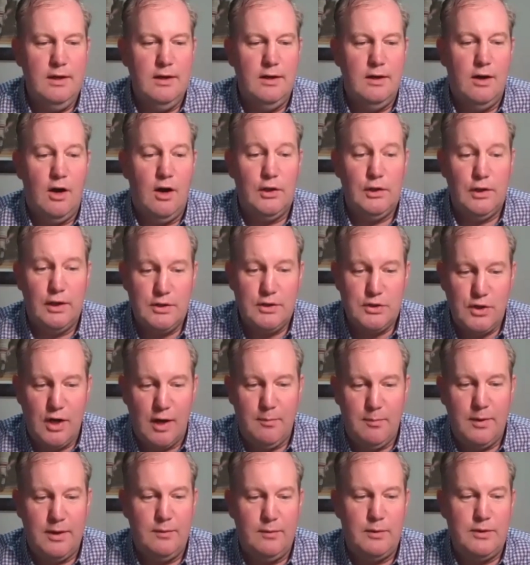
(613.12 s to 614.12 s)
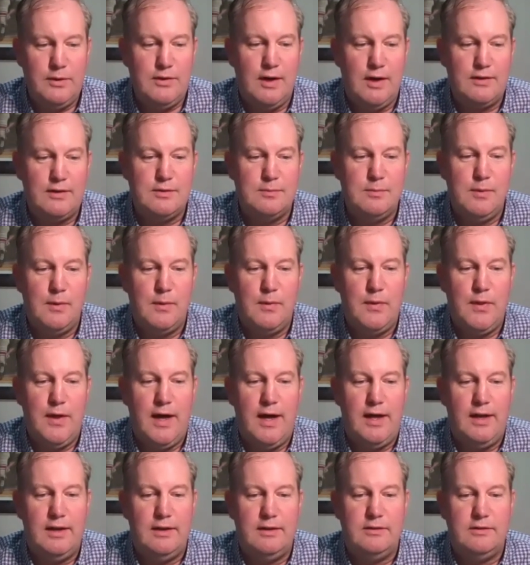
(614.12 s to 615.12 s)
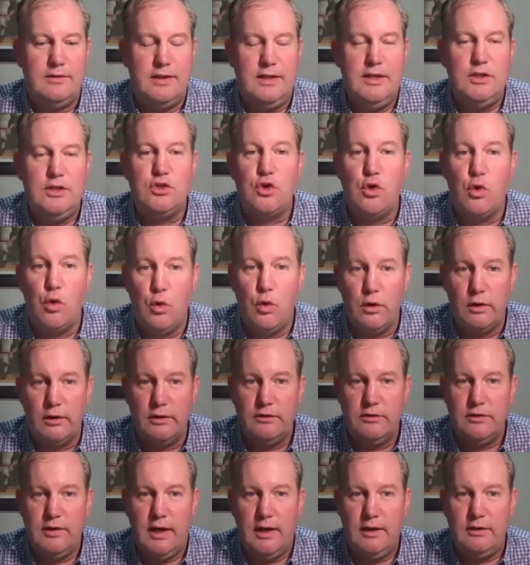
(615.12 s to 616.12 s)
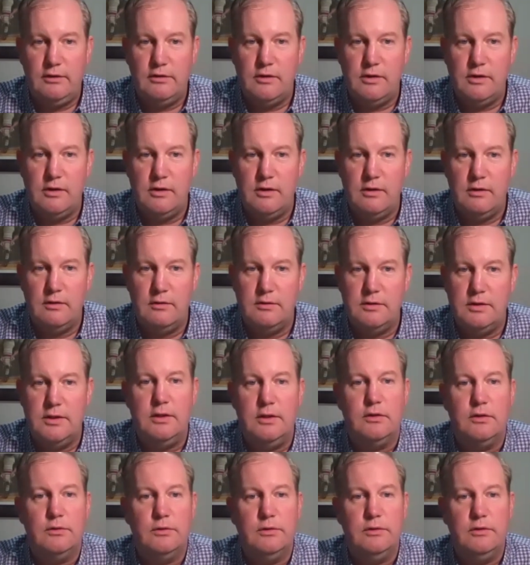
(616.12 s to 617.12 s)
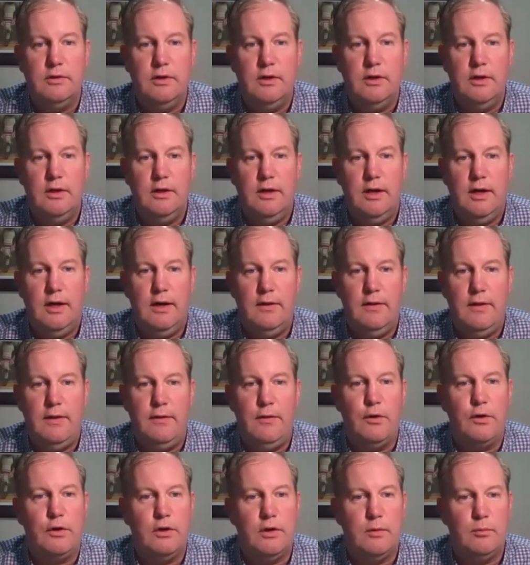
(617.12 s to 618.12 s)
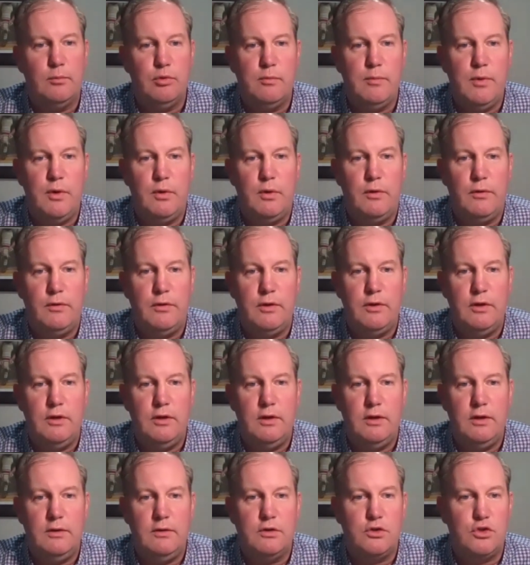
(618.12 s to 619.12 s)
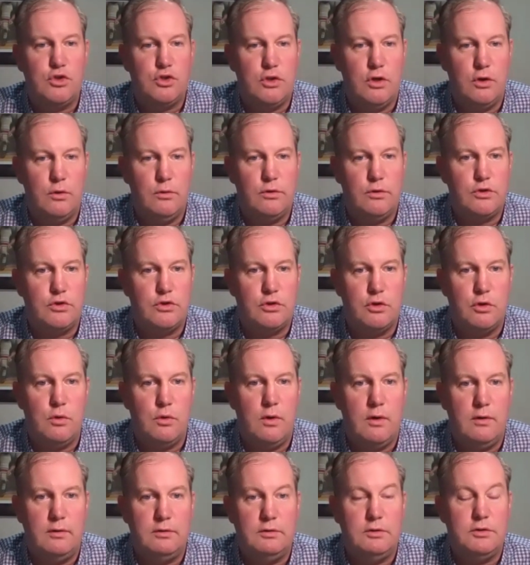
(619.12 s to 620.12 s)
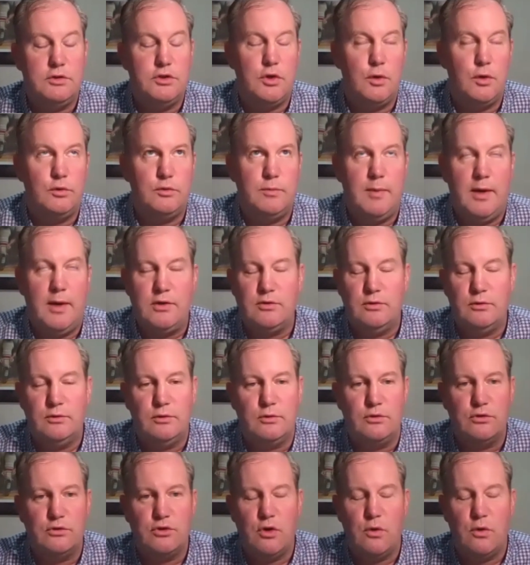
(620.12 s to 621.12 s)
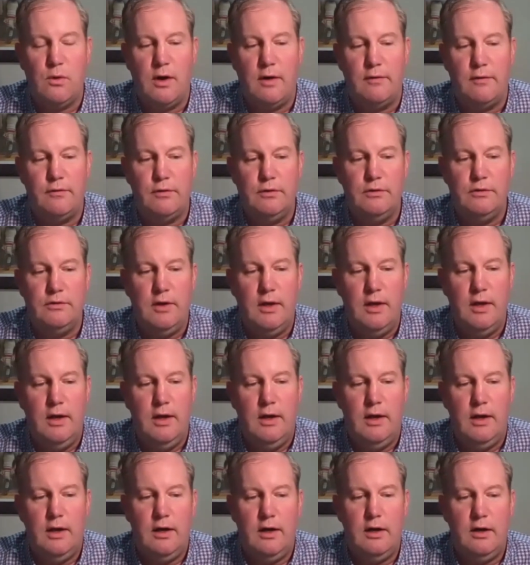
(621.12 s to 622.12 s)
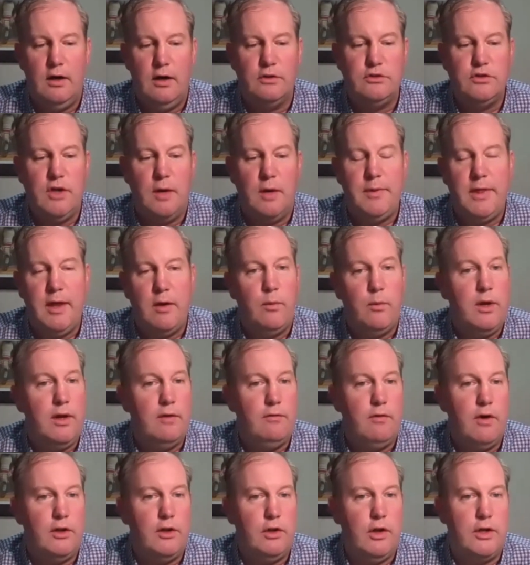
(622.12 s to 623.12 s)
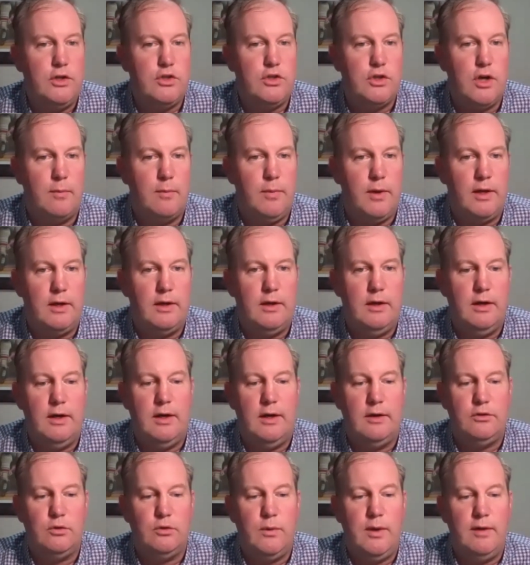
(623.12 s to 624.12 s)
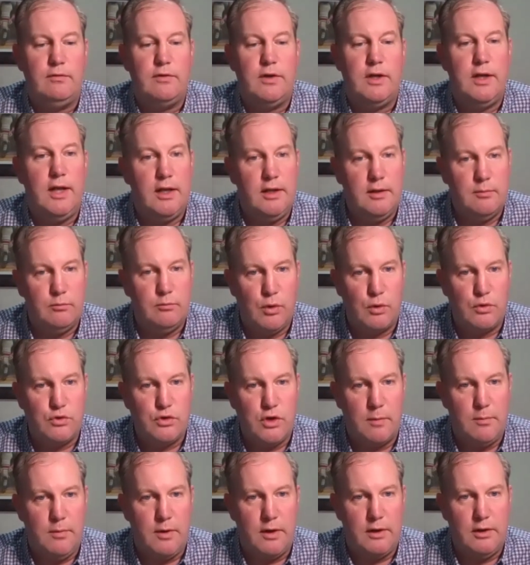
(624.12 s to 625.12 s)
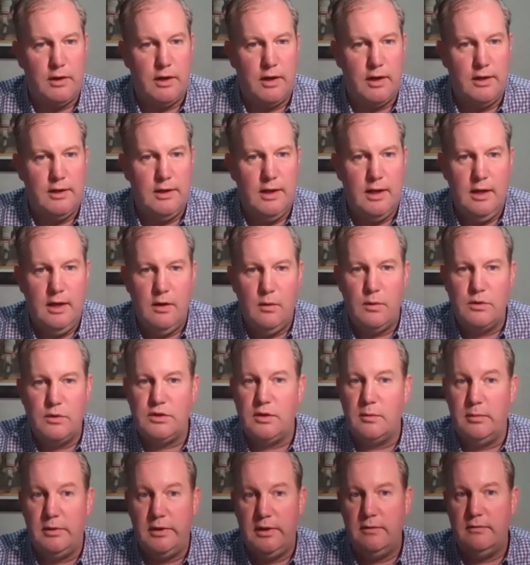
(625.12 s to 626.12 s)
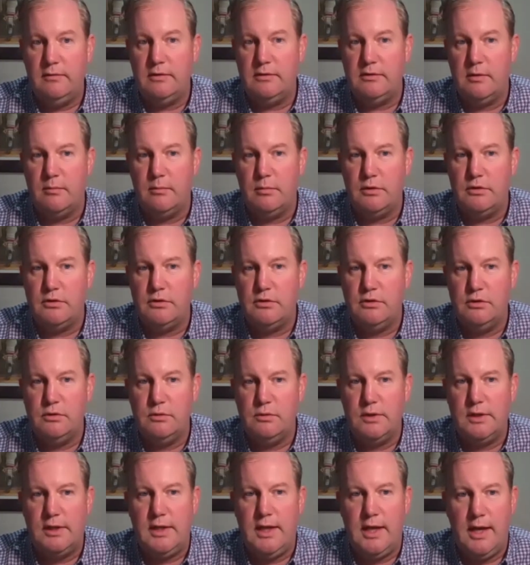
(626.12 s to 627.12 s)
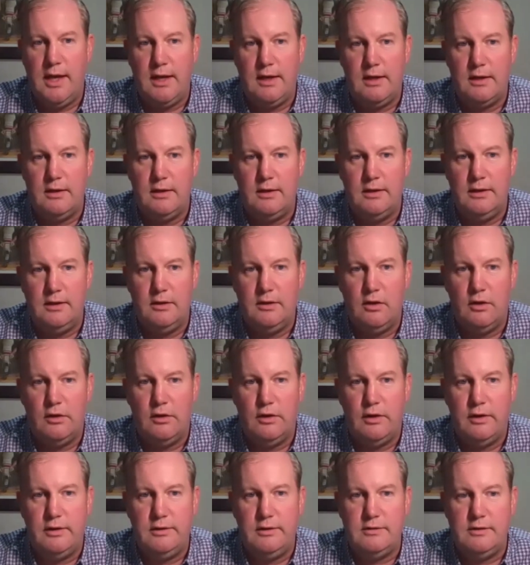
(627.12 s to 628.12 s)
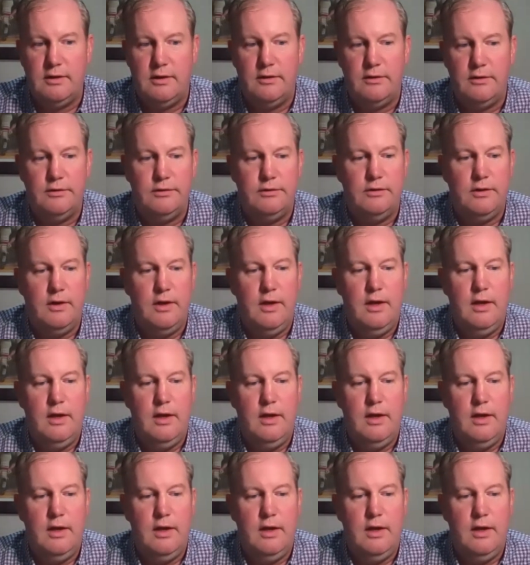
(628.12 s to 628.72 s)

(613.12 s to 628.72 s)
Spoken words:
Online shopping, we talked about that, is that each course has their deals that they're going to promote at the show specials or show offers. On top of that, we have online shopping. So we have Canadian Pro Shop Online, which I believe is number 2 in Canada in online sales.